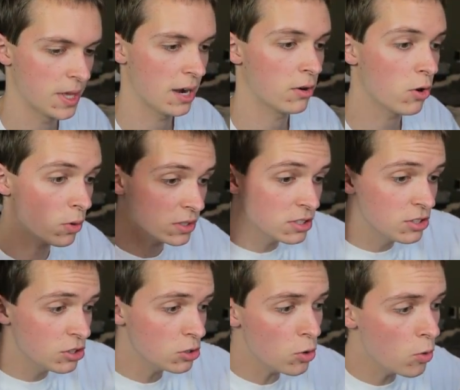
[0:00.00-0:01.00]
I don't know what to
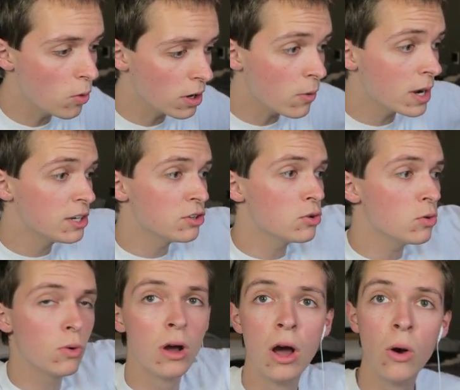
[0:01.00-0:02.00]
do. What do I
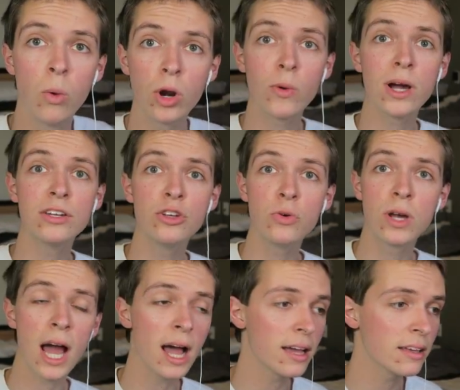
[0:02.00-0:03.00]
do? What do I do,
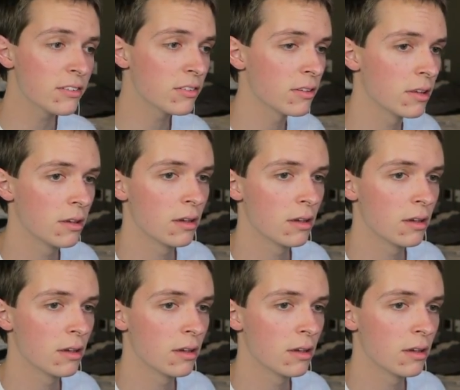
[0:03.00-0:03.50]
guys?